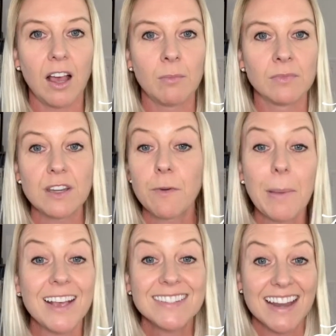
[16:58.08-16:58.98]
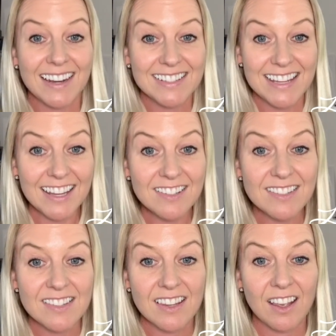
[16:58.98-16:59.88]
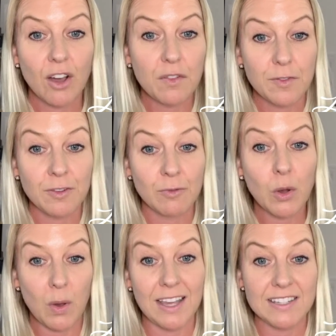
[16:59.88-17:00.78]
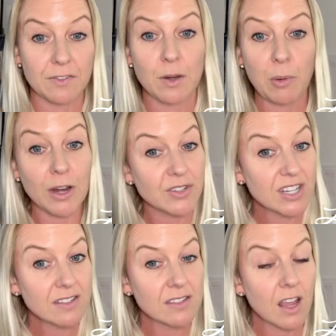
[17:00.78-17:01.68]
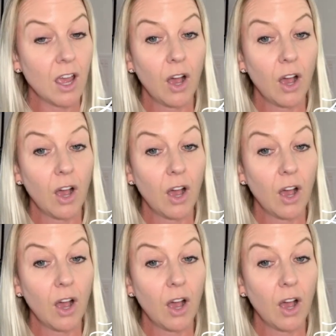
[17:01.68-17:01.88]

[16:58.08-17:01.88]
Different personalities often require different approaches